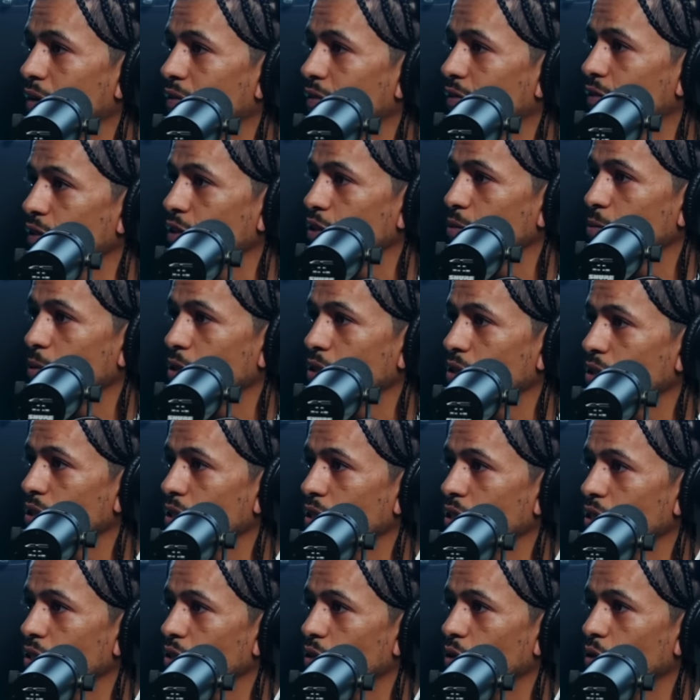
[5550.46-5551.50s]
at French
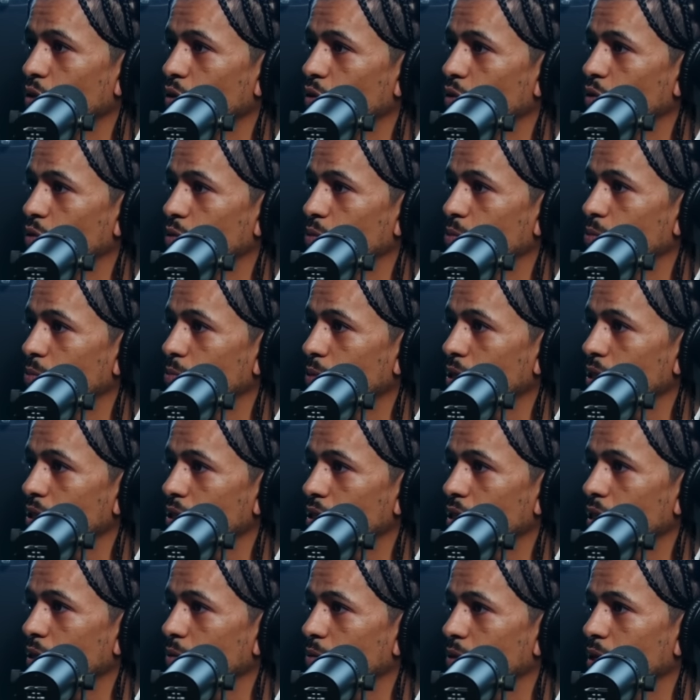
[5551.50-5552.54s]
Montana's old
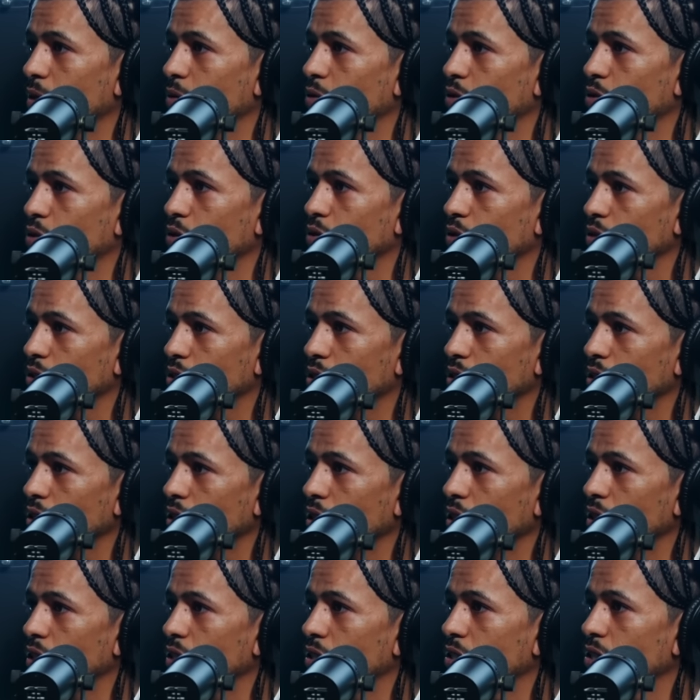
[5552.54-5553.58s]
mixtapes, I was doing
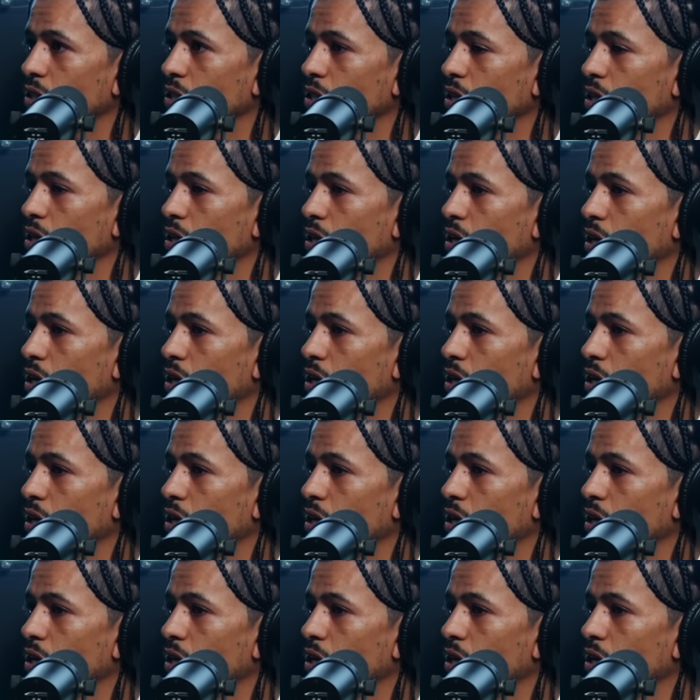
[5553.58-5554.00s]
skits.